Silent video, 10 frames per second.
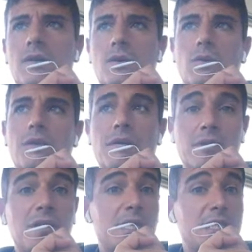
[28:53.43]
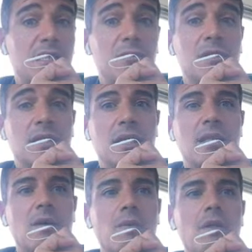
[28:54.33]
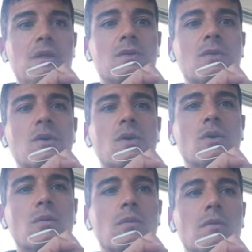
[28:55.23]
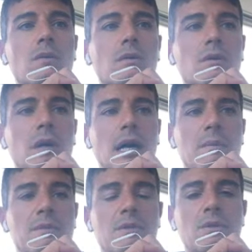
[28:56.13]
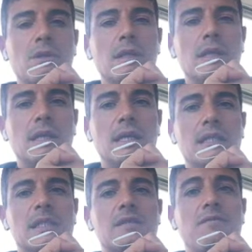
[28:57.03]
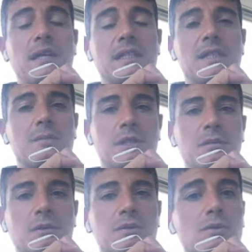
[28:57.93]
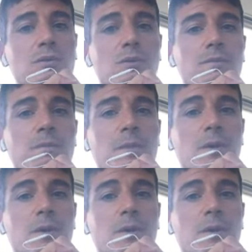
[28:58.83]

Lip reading: So definitely, yes, I would say that we need to go absolutely as fast as possible through